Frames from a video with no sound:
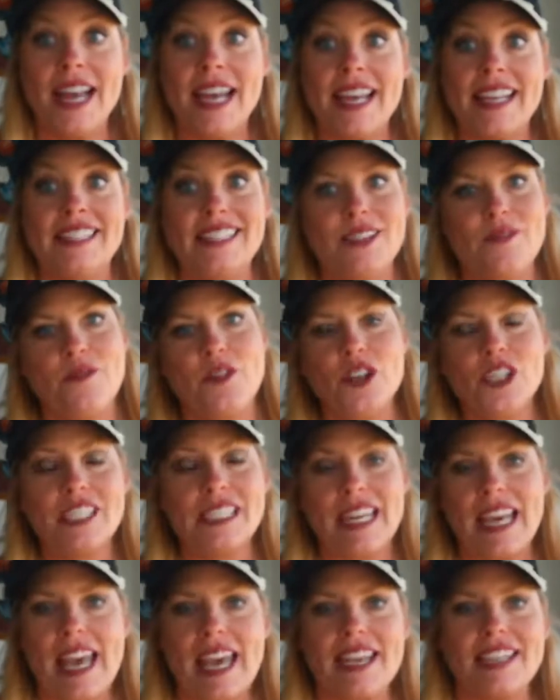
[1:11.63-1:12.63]
It's the first
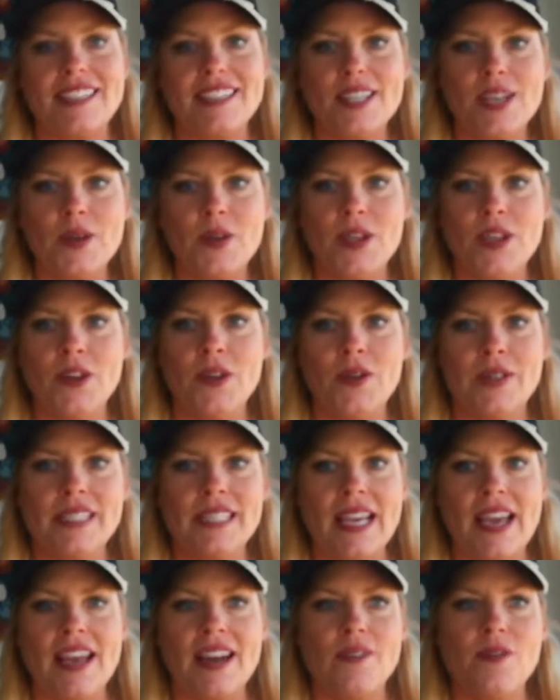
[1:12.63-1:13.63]
day. So, it's
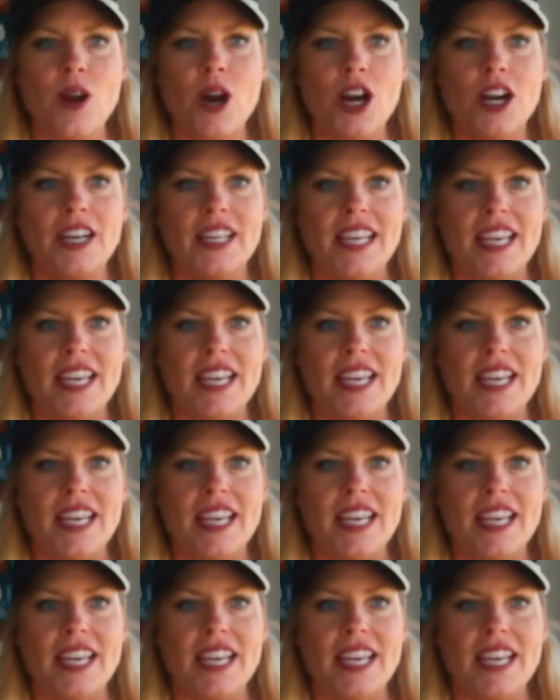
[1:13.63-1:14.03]
kind of hard